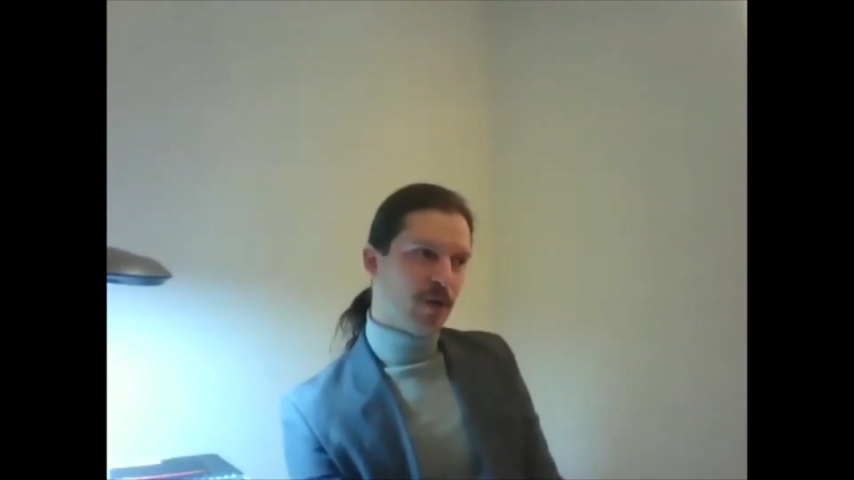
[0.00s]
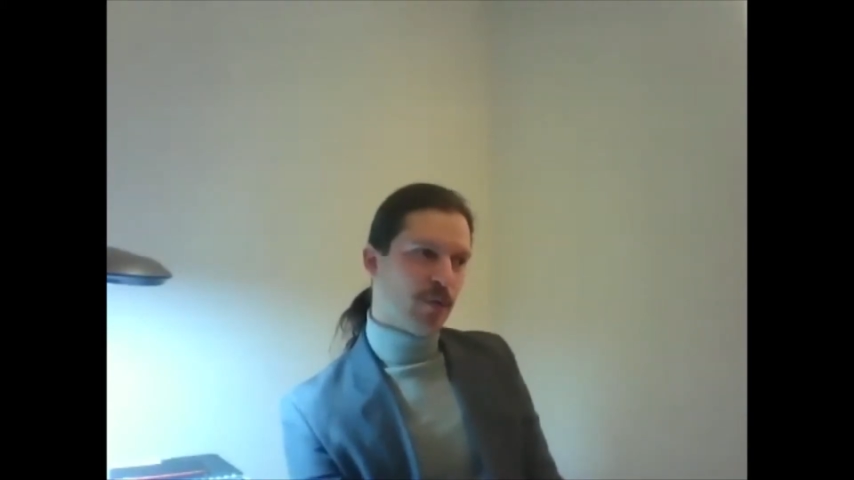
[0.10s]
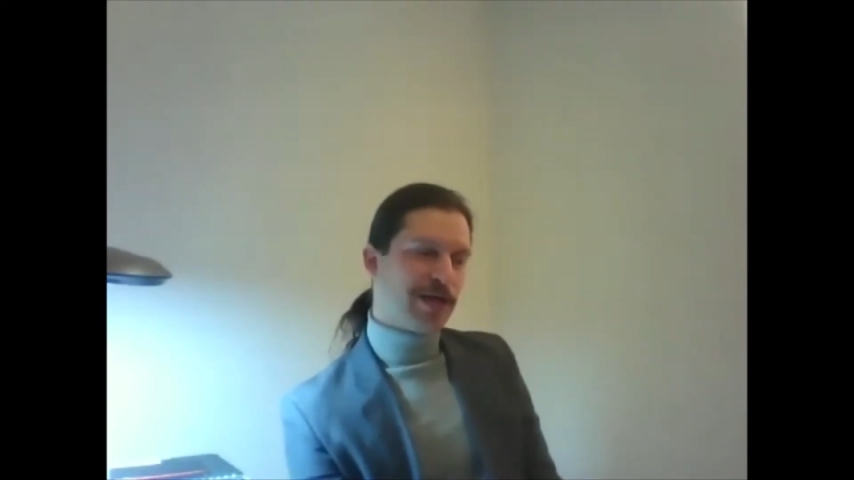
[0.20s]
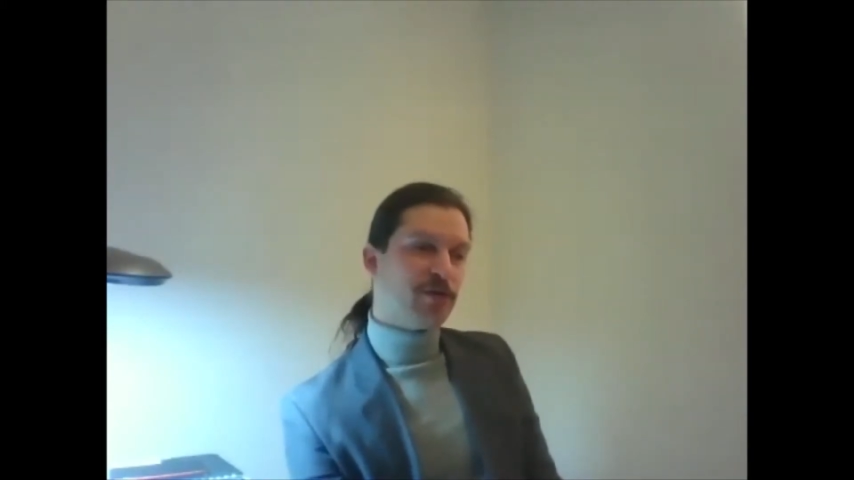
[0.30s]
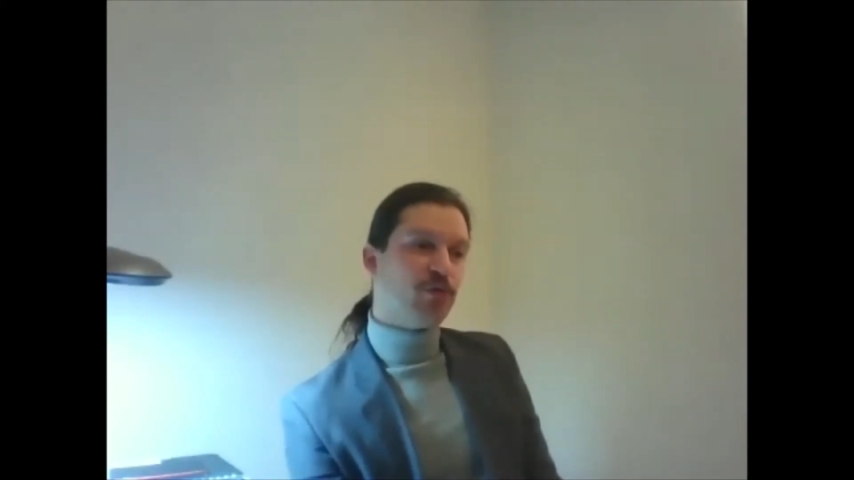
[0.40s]

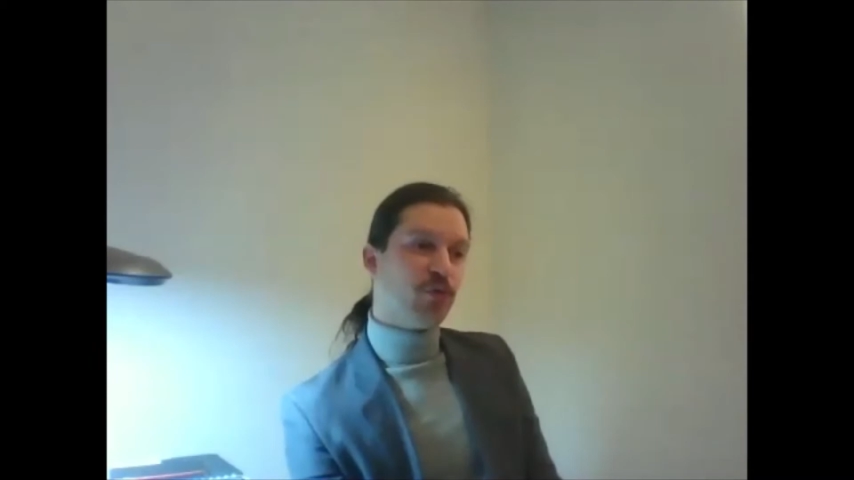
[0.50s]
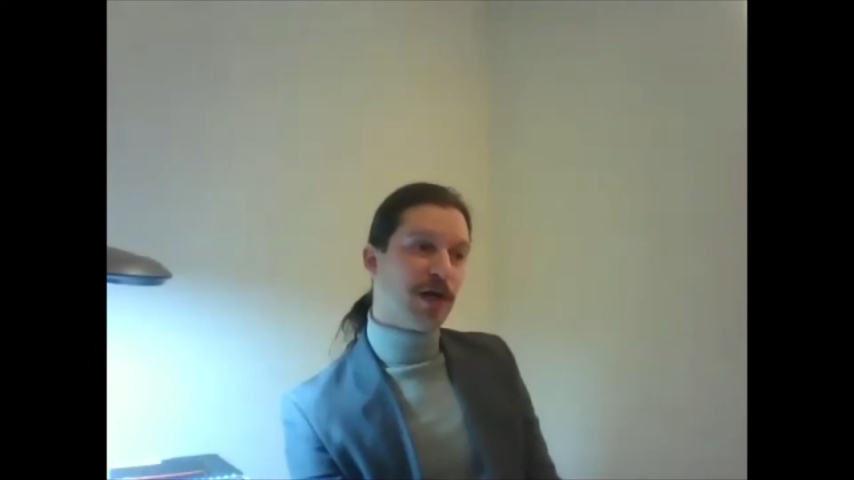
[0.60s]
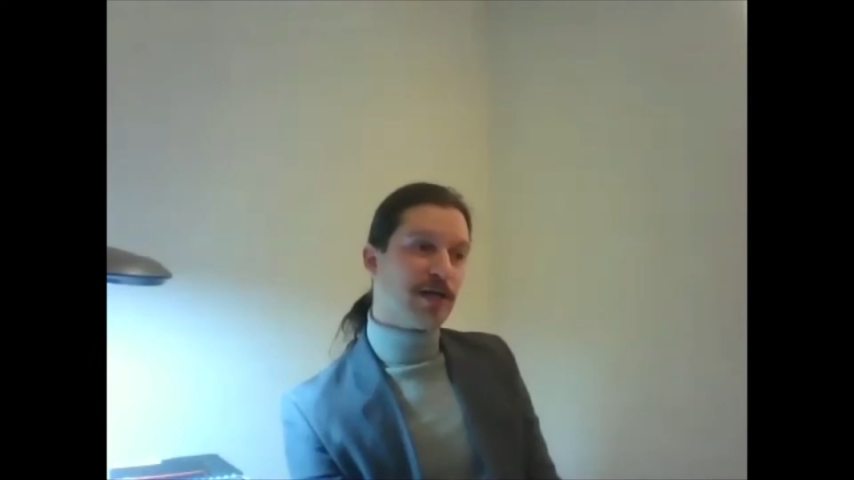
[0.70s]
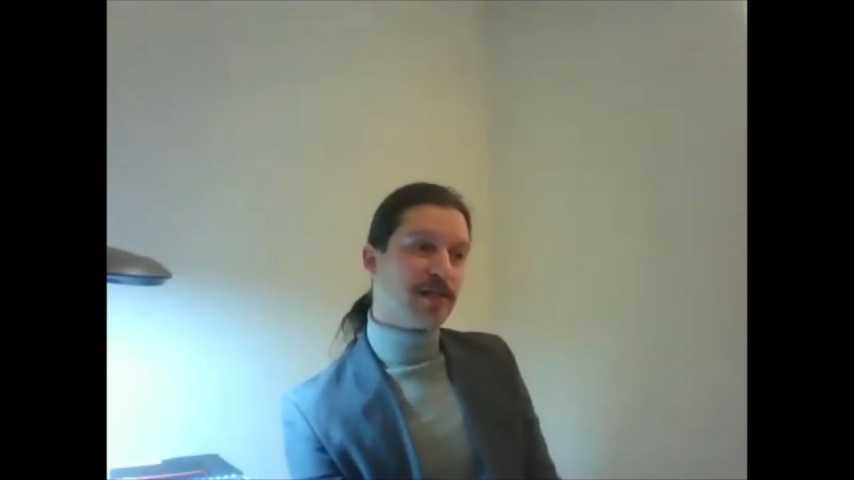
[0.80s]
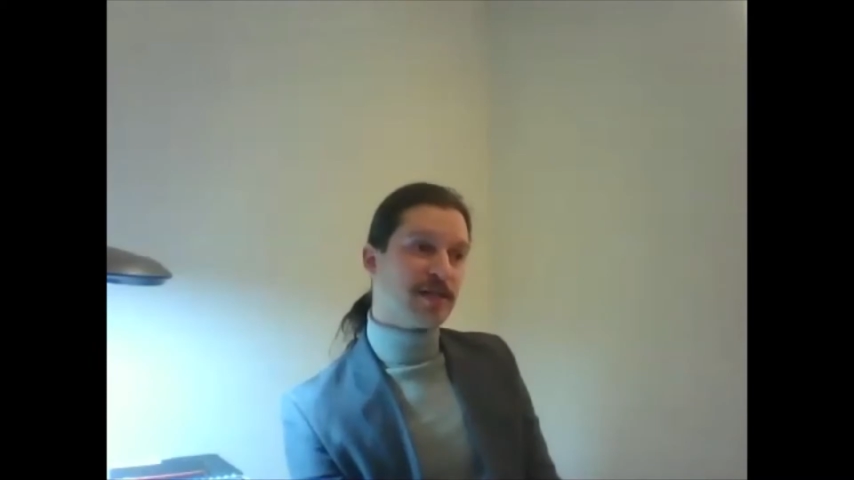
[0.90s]
which
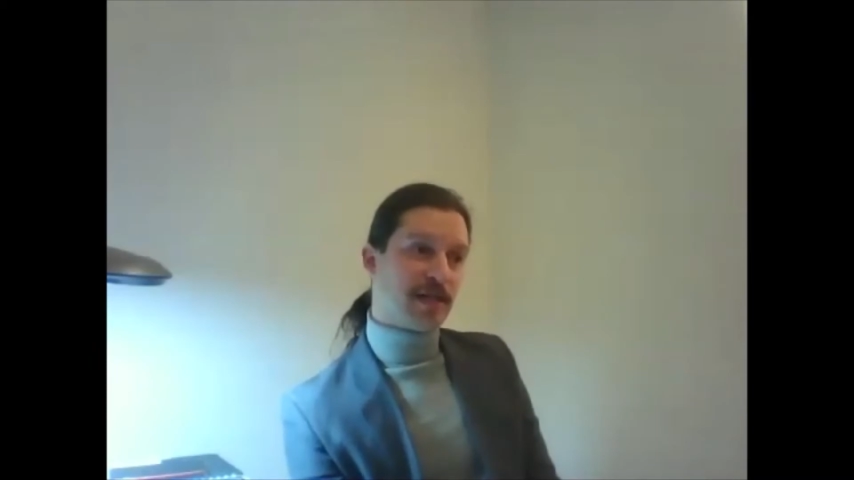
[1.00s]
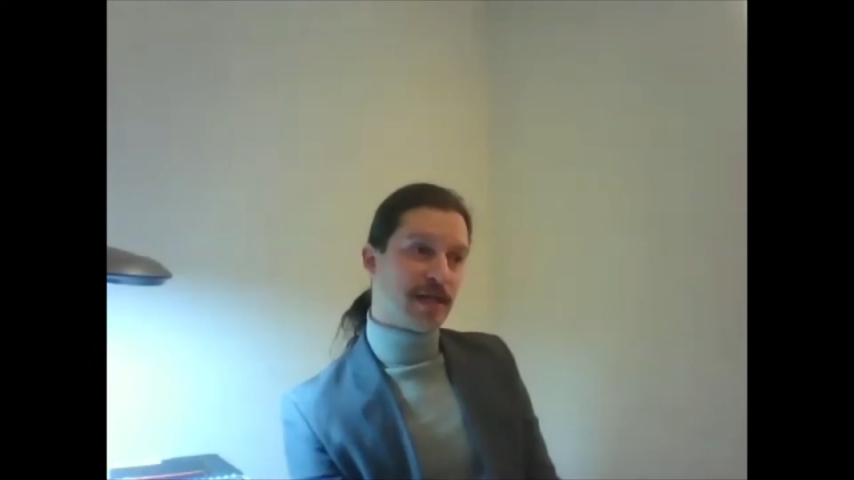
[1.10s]
was